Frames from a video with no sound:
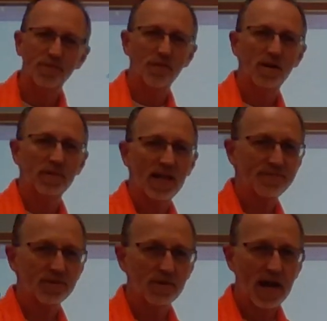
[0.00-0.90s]
from,
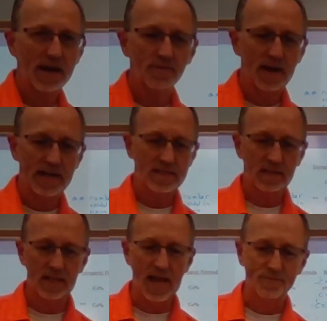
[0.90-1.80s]
left to right or right to
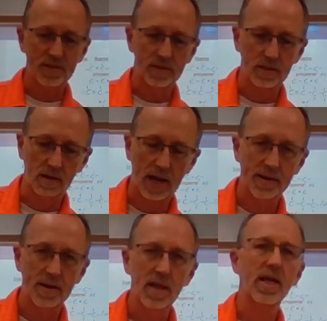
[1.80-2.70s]
left. All right.
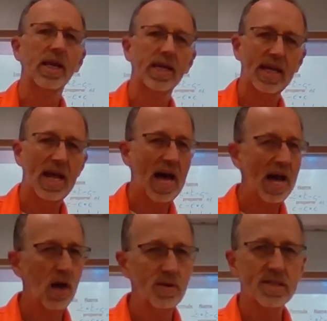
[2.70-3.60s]
Again, I
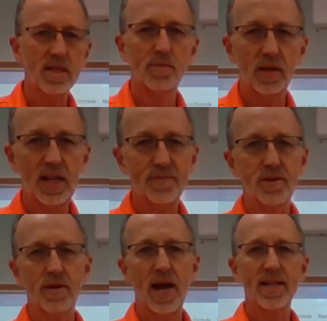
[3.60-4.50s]
always number left
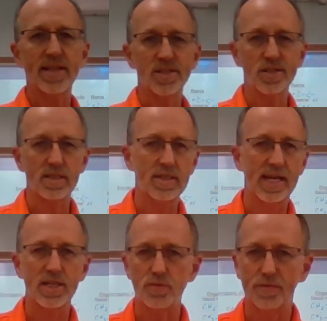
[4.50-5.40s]
to right. That's just
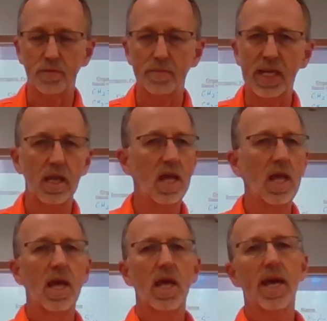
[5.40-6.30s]
natural for me.
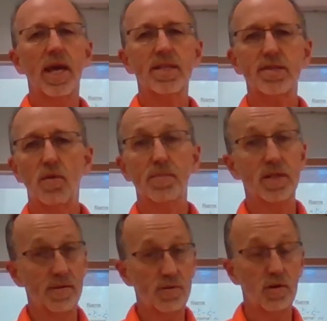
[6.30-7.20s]
And so, but
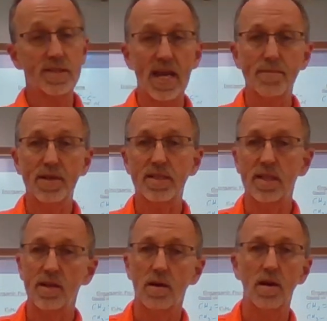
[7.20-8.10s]
of course, that means
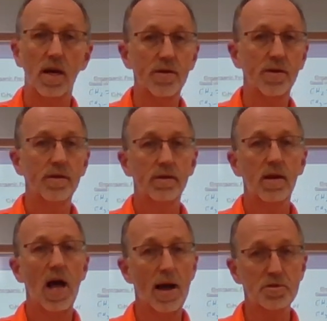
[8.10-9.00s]
that there are other
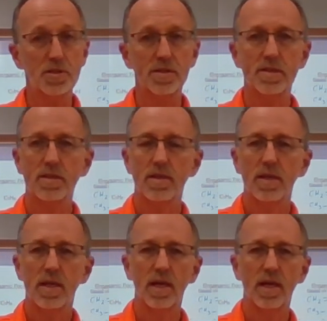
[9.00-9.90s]
options
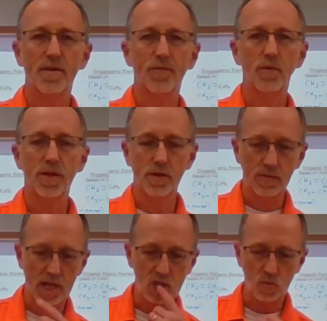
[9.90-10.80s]
for you
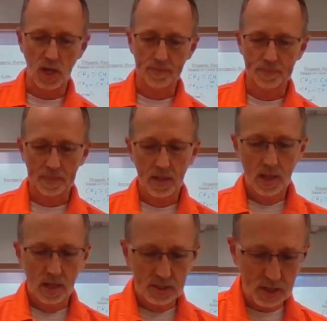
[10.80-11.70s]
as well.
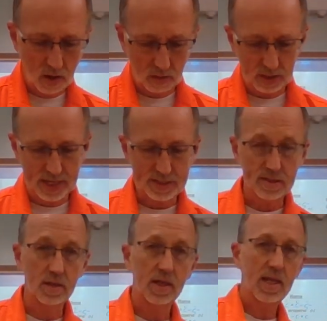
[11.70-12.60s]
So let's
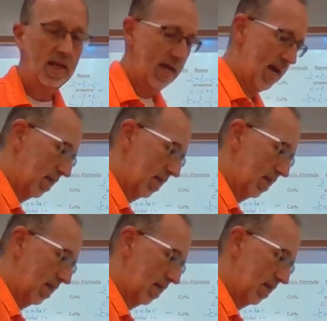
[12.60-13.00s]
look at